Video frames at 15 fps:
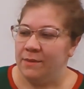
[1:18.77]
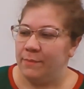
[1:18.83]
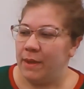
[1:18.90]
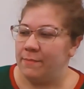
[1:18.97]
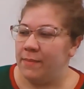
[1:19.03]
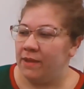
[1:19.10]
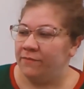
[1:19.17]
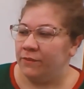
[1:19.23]
My
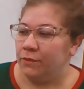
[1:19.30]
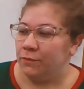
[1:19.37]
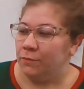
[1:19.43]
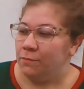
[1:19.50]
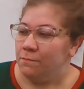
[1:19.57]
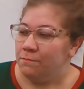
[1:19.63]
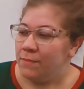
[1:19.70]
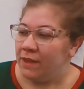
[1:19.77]

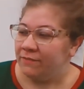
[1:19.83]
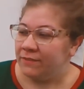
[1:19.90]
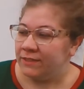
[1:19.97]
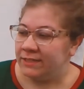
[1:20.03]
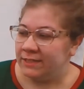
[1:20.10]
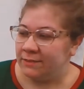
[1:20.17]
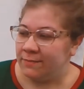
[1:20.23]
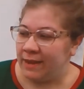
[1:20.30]
muffle
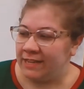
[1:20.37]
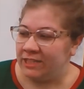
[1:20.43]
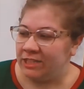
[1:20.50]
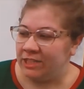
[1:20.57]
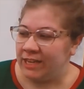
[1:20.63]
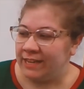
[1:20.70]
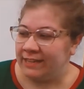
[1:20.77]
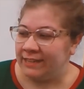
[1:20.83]
muffles to my
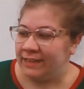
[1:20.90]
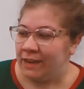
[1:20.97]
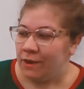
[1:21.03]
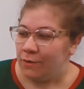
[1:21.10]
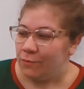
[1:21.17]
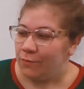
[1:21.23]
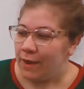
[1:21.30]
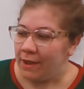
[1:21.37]
chin,
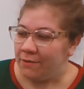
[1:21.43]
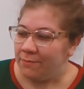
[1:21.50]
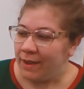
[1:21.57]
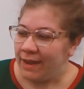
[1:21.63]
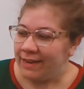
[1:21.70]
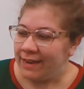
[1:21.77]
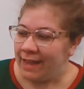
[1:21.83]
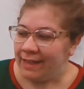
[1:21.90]
round
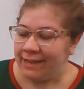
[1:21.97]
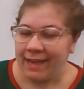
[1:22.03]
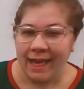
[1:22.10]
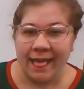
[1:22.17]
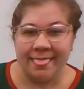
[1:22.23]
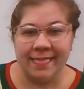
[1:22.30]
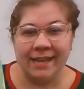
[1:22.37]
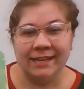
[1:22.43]
my neck,
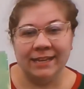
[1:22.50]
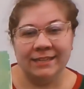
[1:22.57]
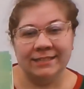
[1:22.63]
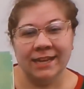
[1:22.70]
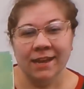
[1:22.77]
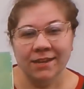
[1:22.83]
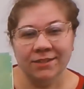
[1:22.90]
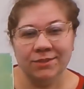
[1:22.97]
and then it
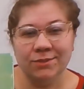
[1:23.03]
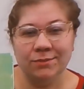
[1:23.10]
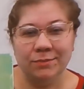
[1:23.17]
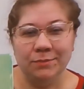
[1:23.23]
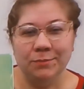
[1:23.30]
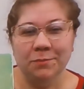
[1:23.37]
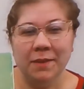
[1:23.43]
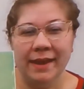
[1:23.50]
tucks
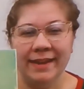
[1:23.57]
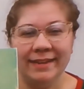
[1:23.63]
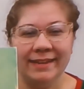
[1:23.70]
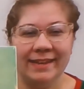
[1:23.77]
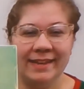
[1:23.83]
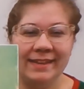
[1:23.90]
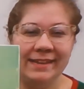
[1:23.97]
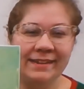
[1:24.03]
right
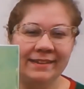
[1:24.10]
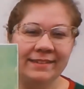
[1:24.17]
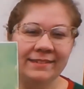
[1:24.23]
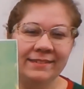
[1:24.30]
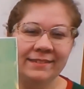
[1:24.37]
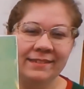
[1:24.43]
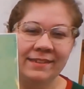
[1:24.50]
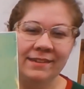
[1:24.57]
in.
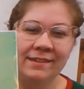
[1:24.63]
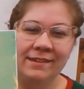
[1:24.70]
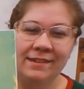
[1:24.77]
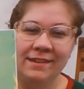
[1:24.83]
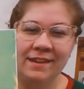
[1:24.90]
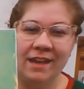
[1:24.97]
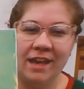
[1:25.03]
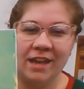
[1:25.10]

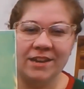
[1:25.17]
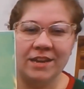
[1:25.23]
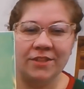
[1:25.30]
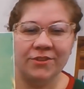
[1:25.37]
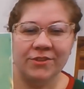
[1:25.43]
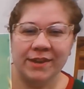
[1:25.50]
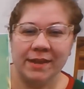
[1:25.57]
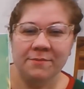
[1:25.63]

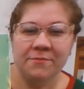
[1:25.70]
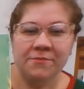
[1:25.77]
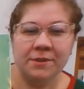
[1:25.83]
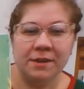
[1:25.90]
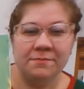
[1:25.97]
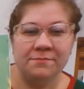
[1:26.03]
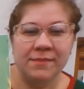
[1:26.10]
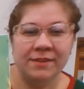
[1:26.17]
Another name for
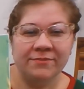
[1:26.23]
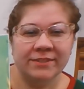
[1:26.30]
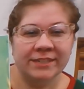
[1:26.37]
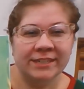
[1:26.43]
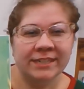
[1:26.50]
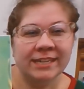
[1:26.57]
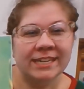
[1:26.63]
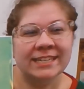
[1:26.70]
a
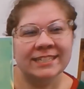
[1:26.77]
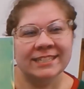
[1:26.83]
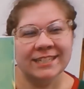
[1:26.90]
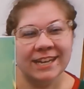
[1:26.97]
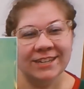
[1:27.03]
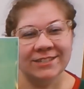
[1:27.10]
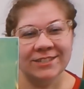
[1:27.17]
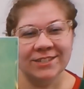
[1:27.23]
muffler is
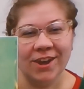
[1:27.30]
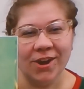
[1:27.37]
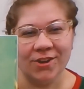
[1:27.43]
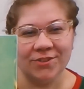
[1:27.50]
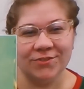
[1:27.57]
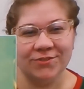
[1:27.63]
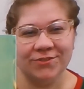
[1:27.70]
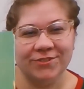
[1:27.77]
a
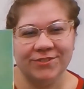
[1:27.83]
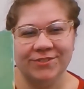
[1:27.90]
scarf.